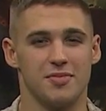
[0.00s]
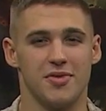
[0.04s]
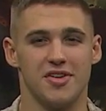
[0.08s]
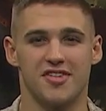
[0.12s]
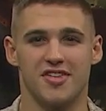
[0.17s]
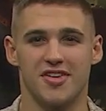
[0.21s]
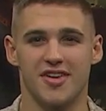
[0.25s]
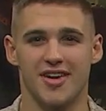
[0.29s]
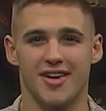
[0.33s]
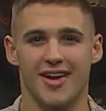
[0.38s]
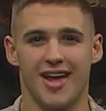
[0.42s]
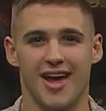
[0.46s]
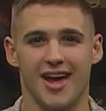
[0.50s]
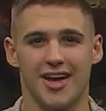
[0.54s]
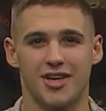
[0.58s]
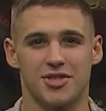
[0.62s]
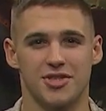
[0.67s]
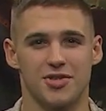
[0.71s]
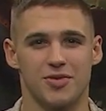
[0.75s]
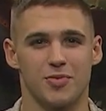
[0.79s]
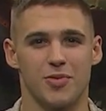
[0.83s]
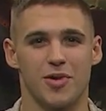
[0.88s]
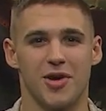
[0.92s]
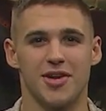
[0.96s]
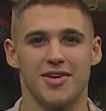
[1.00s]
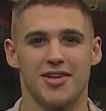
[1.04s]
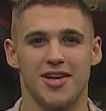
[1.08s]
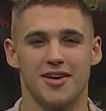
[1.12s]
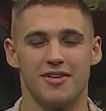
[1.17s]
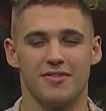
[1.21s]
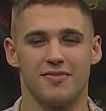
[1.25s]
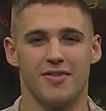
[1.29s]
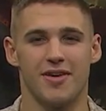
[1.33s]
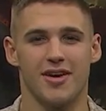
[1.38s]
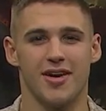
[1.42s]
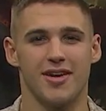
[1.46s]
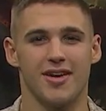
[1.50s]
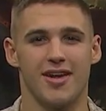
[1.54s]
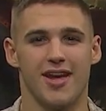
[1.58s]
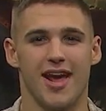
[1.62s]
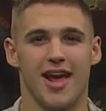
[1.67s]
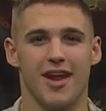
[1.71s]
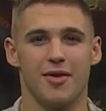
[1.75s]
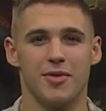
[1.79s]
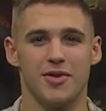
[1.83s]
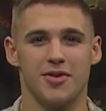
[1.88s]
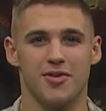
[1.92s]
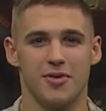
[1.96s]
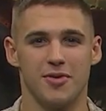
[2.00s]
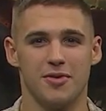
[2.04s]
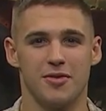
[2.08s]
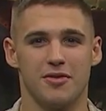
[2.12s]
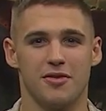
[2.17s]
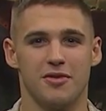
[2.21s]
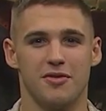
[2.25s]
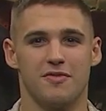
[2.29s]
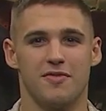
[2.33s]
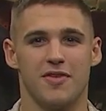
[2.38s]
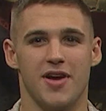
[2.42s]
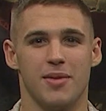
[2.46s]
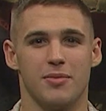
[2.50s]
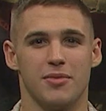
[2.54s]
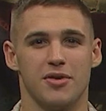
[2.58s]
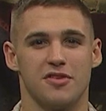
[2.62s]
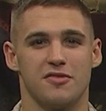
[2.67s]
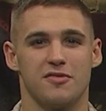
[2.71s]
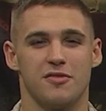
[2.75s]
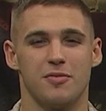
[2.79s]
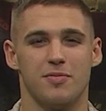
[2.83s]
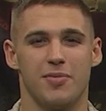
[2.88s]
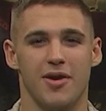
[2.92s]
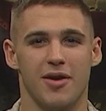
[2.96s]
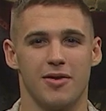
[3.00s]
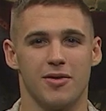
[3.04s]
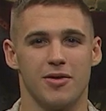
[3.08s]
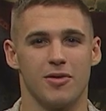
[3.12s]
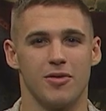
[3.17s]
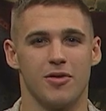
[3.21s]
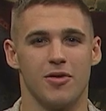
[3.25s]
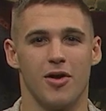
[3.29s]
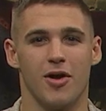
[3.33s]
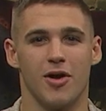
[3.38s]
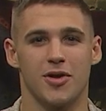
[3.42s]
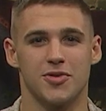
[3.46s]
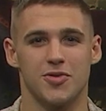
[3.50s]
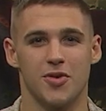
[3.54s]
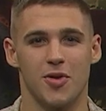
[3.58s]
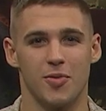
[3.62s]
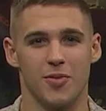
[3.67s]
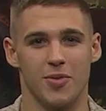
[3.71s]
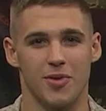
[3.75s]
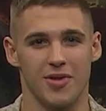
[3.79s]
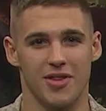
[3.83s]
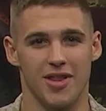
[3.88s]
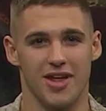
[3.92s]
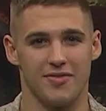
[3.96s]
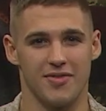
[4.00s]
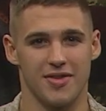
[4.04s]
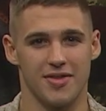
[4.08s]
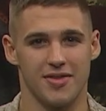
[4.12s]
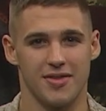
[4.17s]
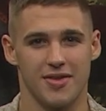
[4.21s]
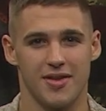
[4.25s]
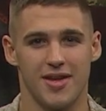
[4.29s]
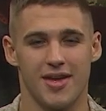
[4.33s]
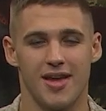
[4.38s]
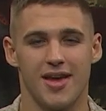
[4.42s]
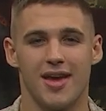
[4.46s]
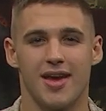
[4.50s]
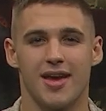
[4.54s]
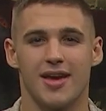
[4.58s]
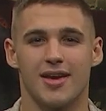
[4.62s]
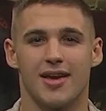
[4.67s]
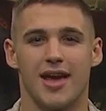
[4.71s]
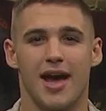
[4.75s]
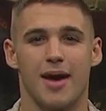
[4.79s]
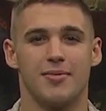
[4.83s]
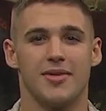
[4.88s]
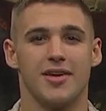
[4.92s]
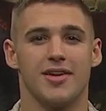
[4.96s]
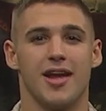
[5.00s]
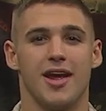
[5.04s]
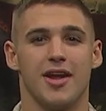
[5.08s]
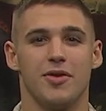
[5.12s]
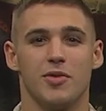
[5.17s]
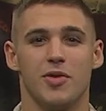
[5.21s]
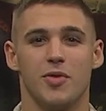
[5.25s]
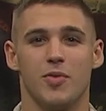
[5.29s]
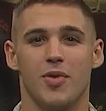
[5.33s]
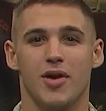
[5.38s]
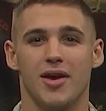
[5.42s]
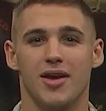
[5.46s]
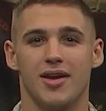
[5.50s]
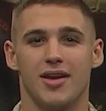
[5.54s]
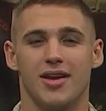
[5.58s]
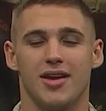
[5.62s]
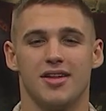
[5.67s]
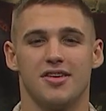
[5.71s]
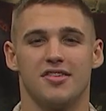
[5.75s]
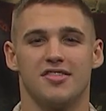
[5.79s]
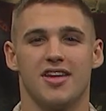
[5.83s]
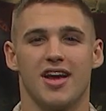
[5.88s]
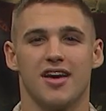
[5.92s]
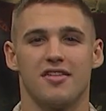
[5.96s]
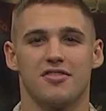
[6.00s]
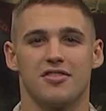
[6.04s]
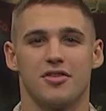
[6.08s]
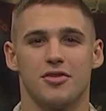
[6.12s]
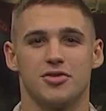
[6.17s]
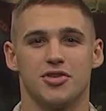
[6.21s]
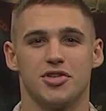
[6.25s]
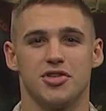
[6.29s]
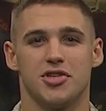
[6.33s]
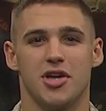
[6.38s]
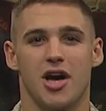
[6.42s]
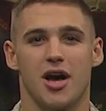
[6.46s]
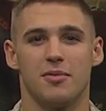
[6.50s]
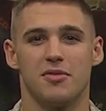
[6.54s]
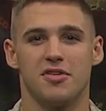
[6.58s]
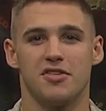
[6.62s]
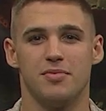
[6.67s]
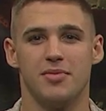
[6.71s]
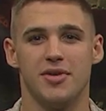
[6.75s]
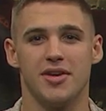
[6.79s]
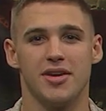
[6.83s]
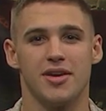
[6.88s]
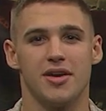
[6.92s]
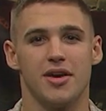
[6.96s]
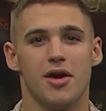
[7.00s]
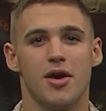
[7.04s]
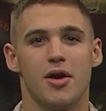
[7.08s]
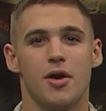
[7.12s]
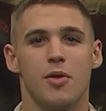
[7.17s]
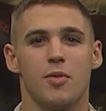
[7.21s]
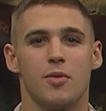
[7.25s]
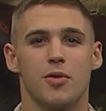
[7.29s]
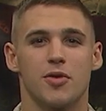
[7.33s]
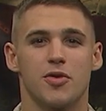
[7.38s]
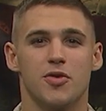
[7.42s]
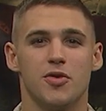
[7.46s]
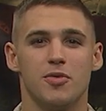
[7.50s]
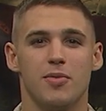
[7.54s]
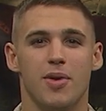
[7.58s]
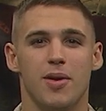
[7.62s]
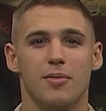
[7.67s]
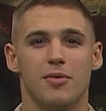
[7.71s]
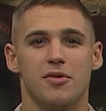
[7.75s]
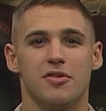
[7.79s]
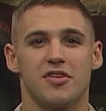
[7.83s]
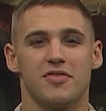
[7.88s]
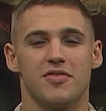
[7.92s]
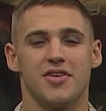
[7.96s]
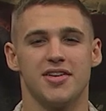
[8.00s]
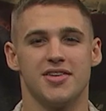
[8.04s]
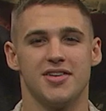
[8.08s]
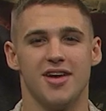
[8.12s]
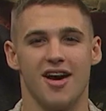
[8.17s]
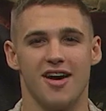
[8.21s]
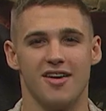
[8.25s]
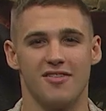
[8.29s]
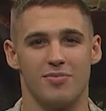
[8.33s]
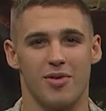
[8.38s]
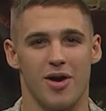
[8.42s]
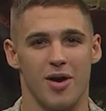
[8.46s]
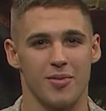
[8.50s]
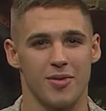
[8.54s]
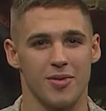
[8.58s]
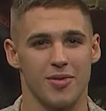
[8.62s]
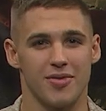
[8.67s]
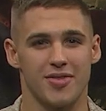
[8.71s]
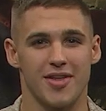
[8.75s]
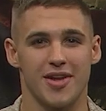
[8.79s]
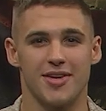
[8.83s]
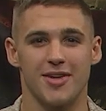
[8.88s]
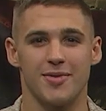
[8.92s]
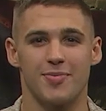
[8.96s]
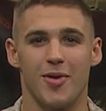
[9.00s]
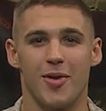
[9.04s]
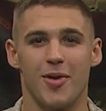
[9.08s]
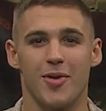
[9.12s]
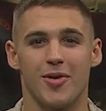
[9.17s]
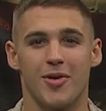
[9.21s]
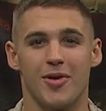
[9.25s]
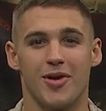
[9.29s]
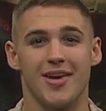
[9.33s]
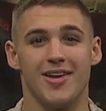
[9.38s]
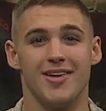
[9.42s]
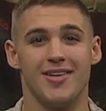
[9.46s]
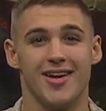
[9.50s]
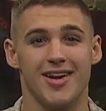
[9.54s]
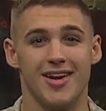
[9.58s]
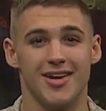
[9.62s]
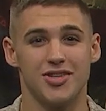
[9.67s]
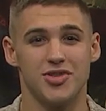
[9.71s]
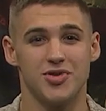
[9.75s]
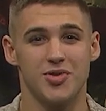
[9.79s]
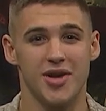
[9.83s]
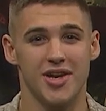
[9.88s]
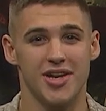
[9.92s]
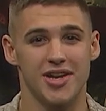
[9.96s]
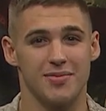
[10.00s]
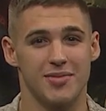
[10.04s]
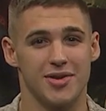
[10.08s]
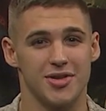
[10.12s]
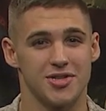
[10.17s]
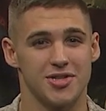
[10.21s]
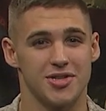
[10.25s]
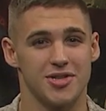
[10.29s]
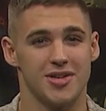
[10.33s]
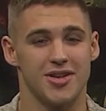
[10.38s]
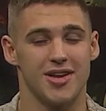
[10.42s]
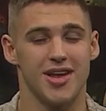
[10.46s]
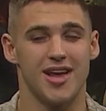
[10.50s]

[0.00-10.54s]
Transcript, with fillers: missing in action were identified and returned to their families for burial October 11th. Captain Henry White and Staff Sergeant Thomas Meek were crew members of a dive bomber that departed on a night training mission